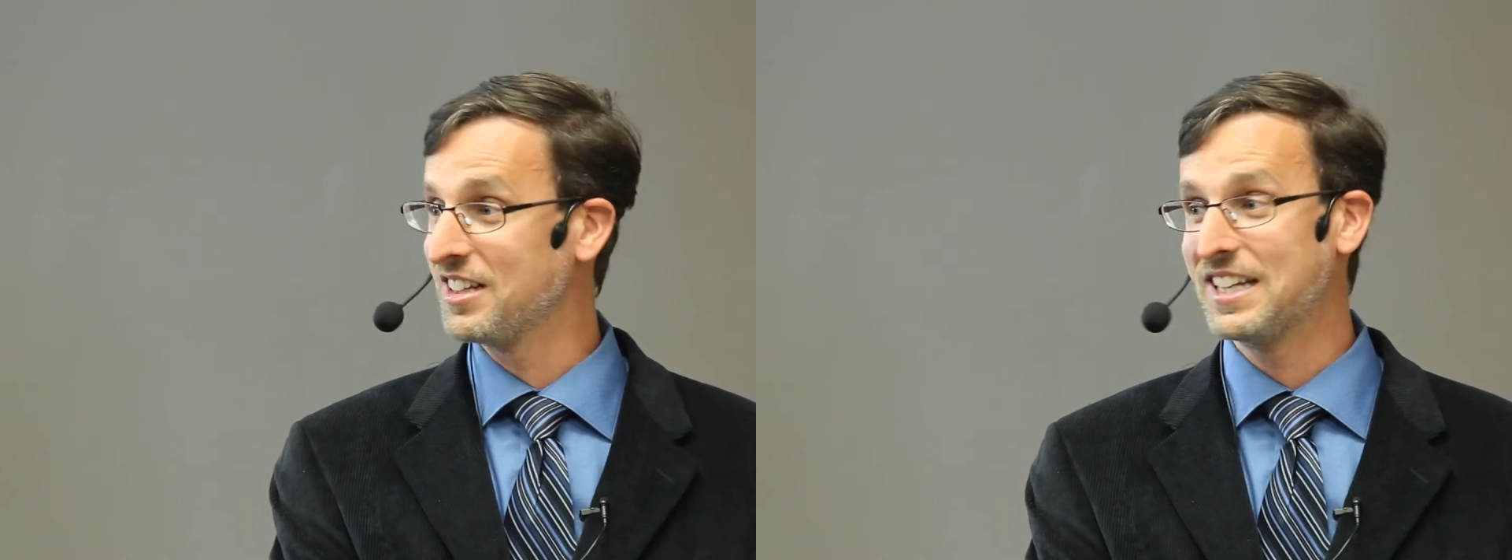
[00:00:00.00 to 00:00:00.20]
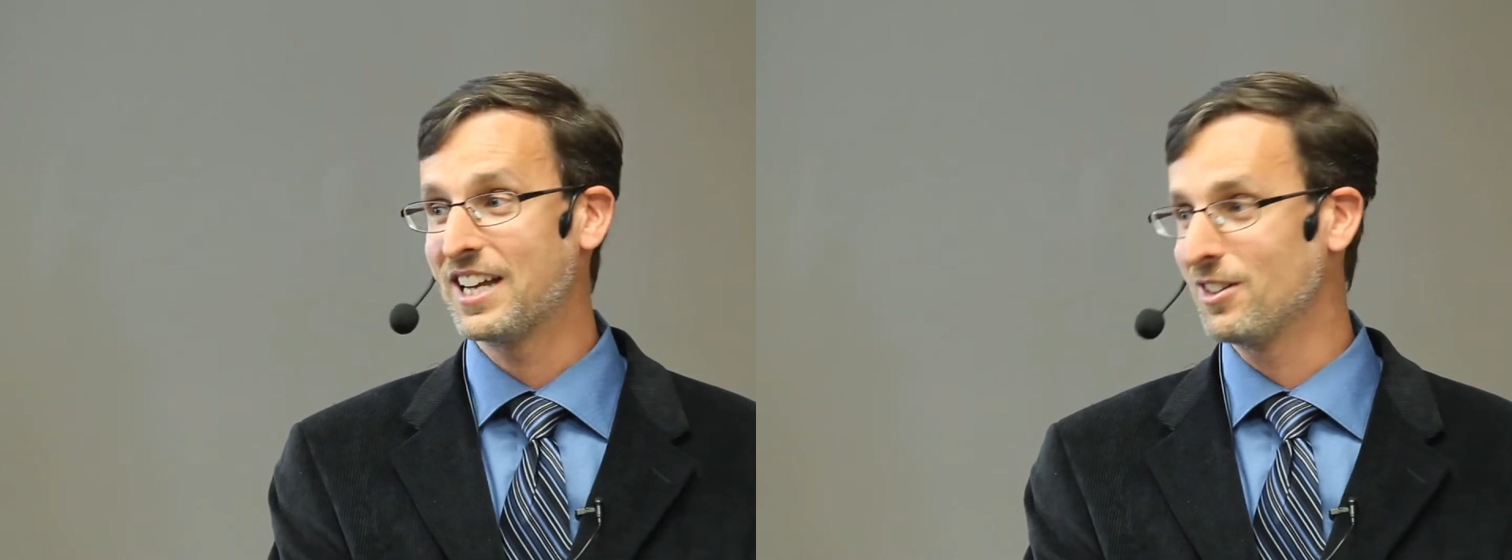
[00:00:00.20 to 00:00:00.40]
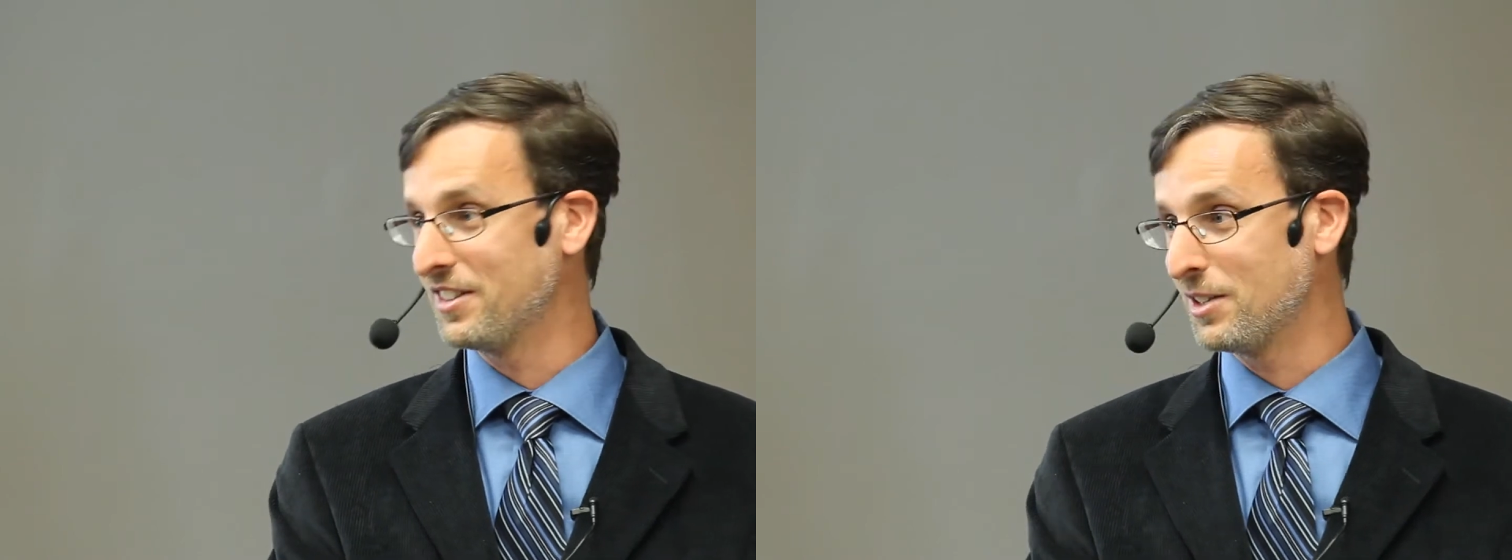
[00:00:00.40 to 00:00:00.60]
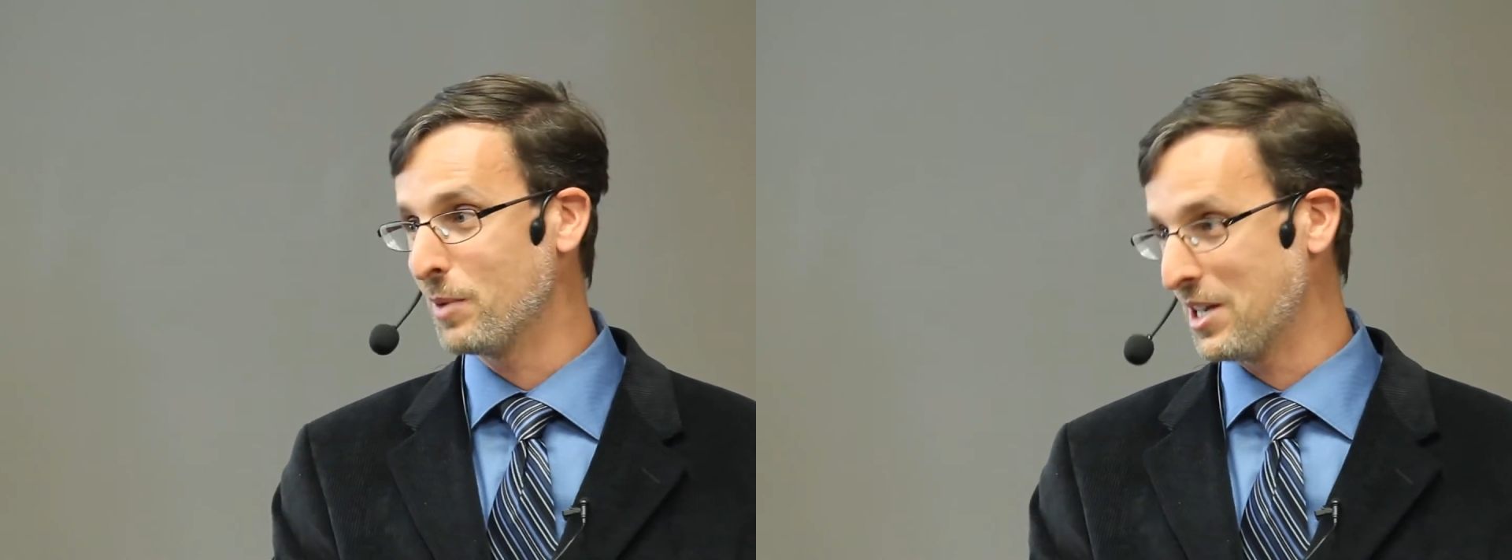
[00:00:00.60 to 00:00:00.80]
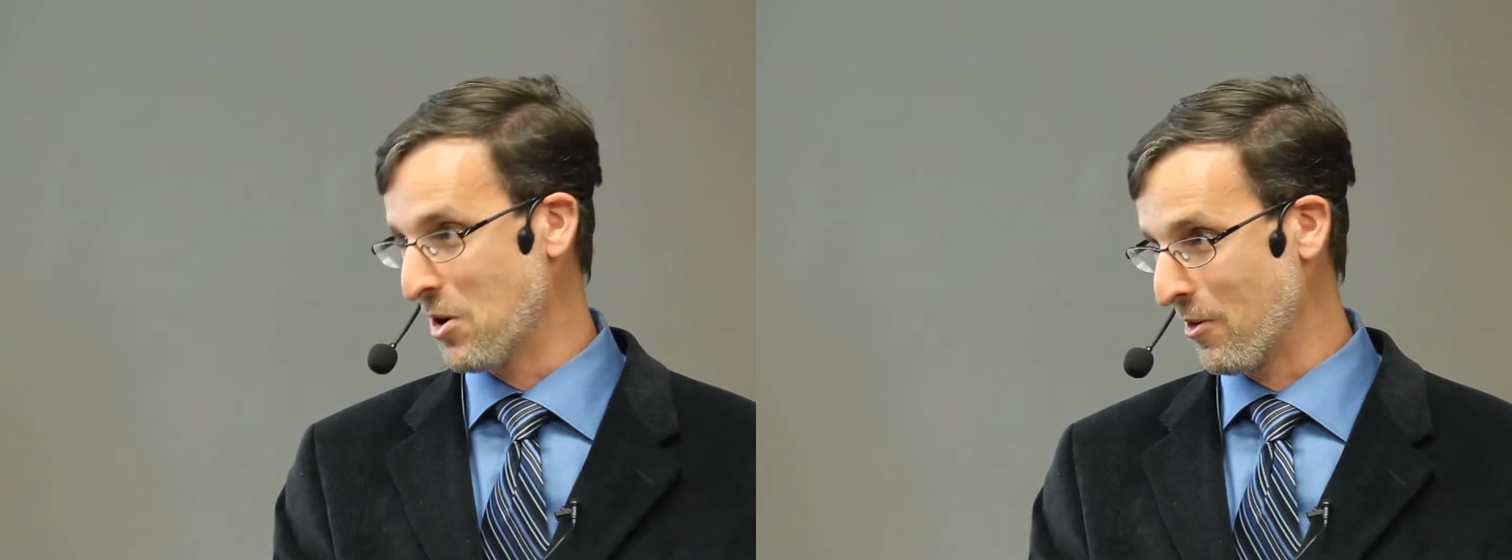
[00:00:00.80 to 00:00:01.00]
Little did
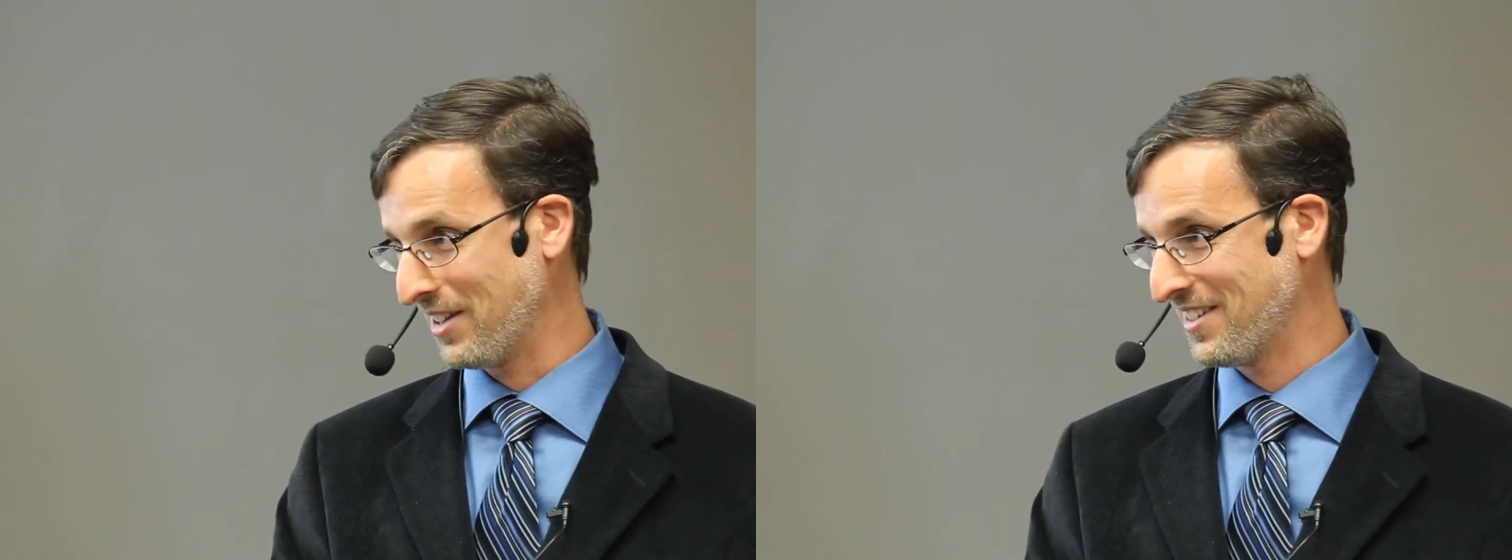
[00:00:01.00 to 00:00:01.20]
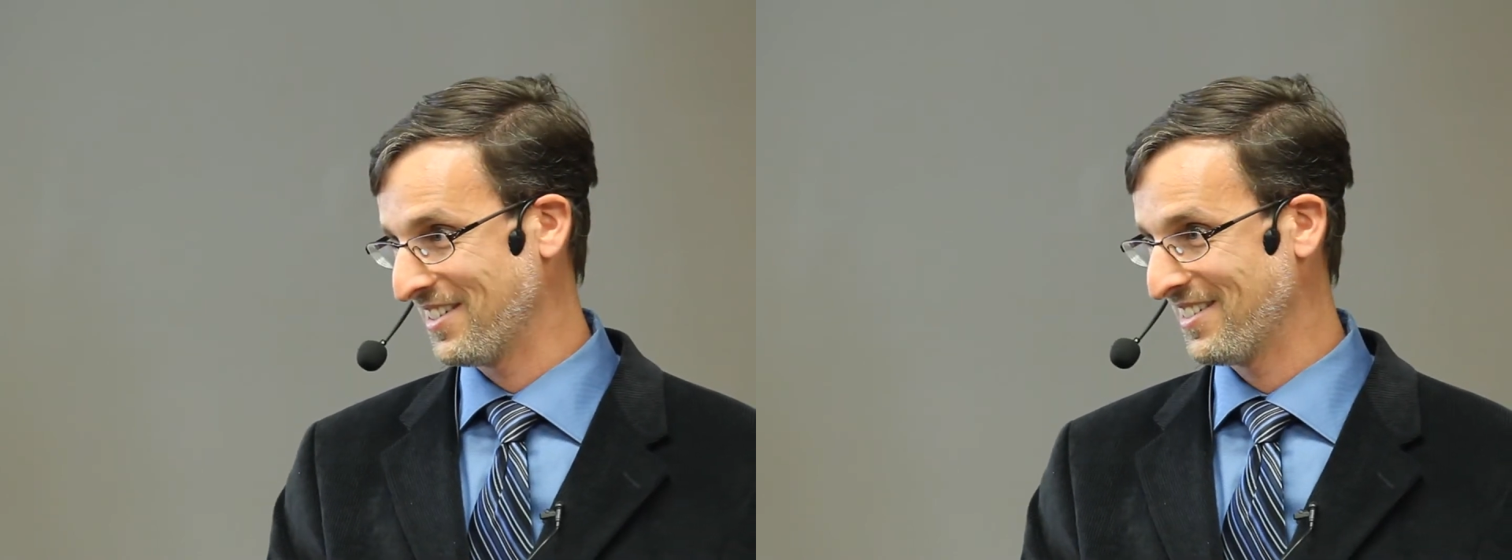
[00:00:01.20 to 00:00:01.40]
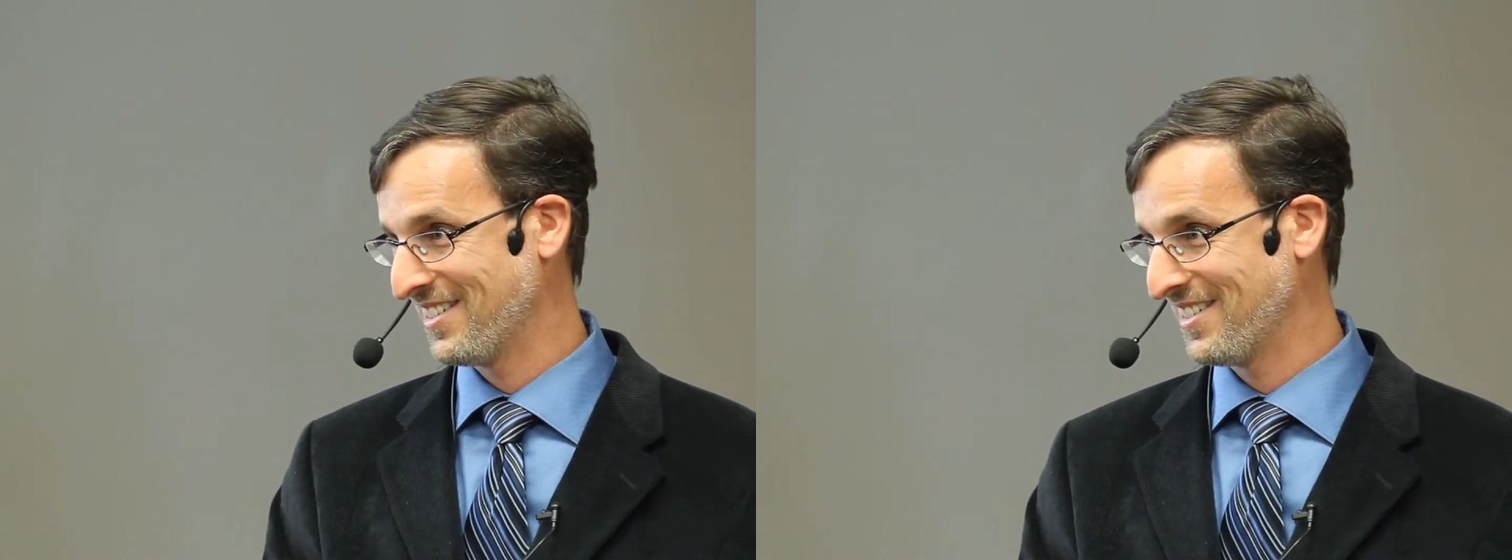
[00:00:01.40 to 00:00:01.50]
we know it.